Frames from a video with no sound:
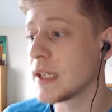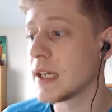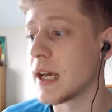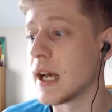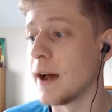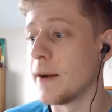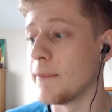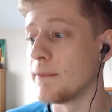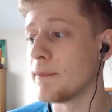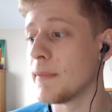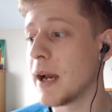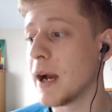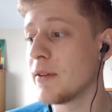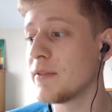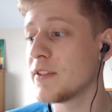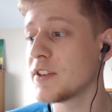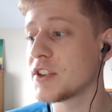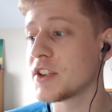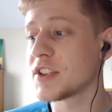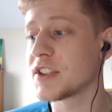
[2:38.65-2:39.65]

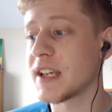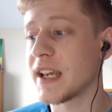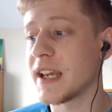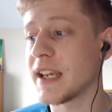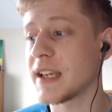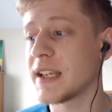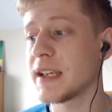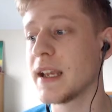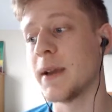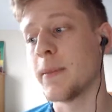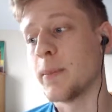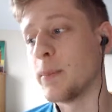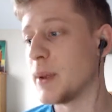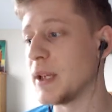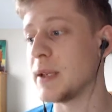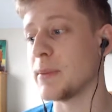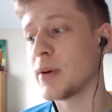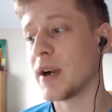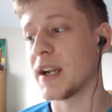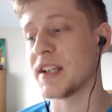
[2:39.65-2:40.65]
However, just saying
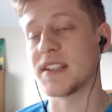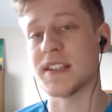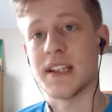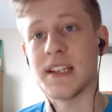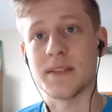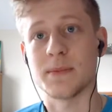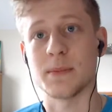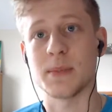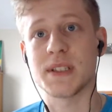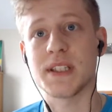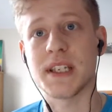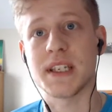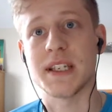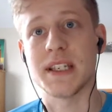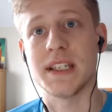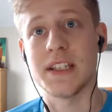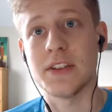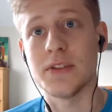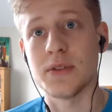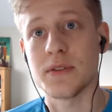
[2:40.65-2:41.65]
be present isn't
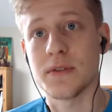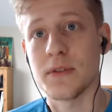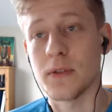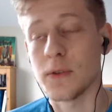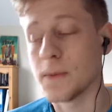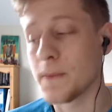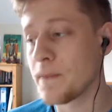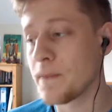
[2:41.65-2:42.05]
particularly useful.